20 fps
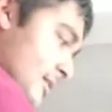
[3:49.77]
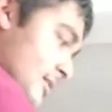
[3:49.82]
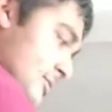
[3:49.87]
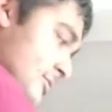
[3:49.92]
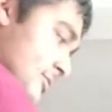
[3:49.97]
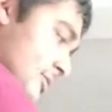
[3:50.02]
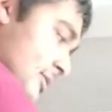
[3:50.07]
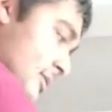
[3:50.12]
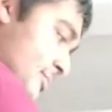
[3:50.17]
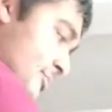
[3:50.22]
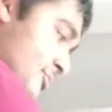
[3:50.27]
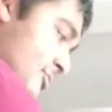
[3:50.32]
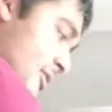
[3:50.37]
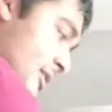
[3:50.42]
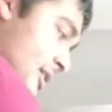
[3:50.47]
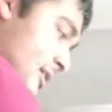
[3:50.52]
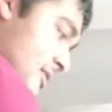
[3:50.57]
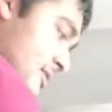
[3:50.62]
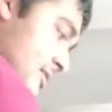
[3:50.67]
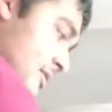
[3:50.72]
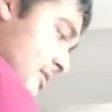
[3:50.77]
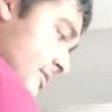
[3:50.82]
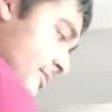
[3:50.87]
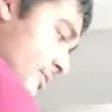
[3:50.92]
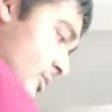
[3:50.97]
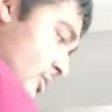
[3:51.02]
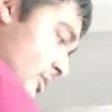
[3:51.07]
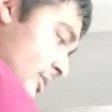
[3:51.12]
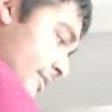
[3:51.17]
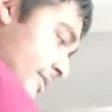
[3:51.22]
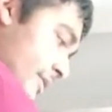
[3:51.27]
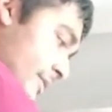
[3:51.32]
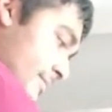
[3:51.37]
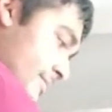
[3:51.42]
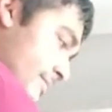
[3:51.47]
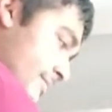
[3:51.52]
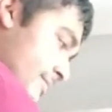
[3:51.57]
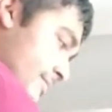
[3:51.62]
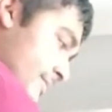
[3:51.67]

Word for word: so the product of all of them,